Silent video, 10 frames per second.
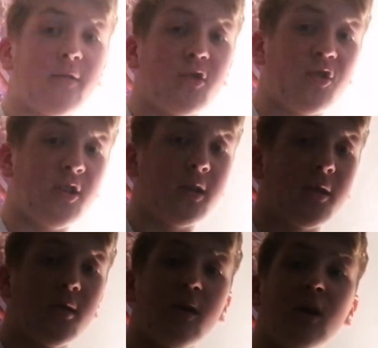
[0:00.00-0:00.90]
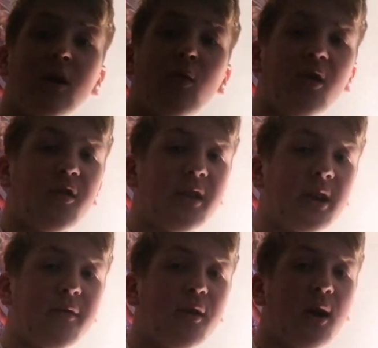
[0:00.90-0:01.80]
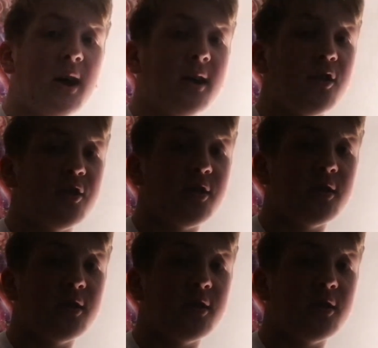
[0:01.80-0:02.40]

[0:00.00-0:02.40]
Have you seen it? What do you think of it? And